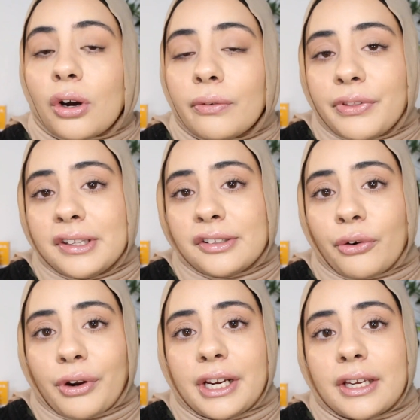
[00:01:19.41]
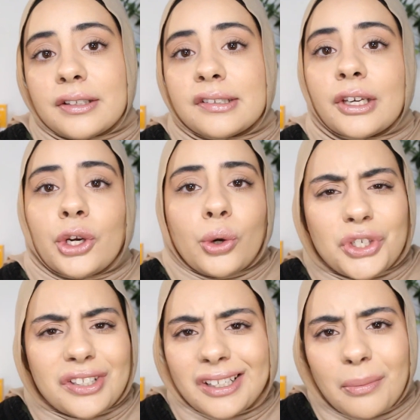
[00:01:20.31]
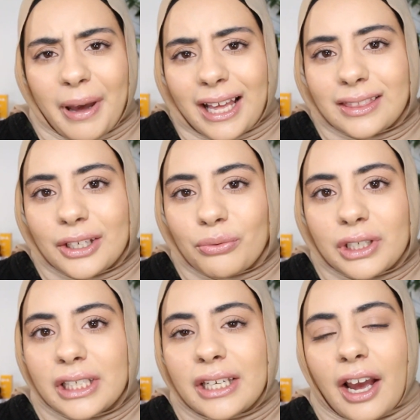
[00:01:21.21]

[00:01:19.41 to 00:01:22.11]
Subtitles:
of these ingredients, which isn't a bad thing really.